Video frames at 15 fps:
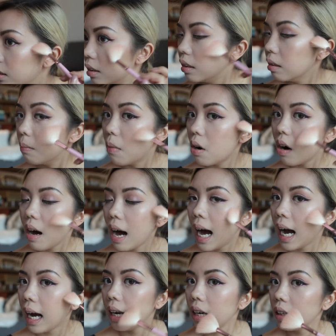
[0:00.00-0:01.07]
The more
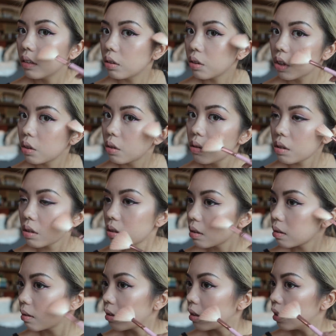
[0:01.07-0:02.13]
highlight you use,
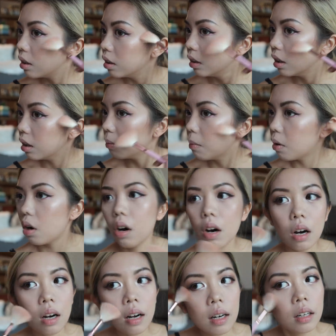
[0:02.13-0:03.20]
the
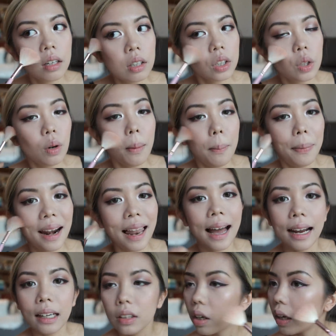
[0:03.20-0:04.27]
more you will
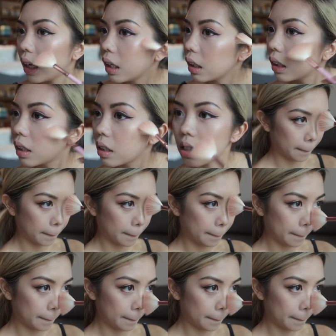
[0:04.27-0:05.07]
blind your haters.